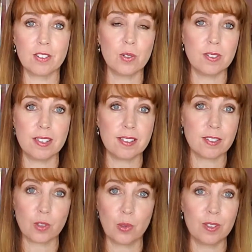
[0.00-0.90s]

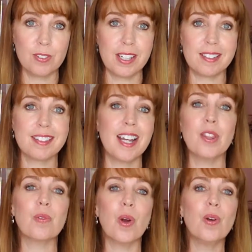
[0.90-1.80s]
Susie's School of Dance
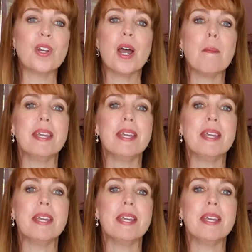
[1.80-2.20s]
down the road,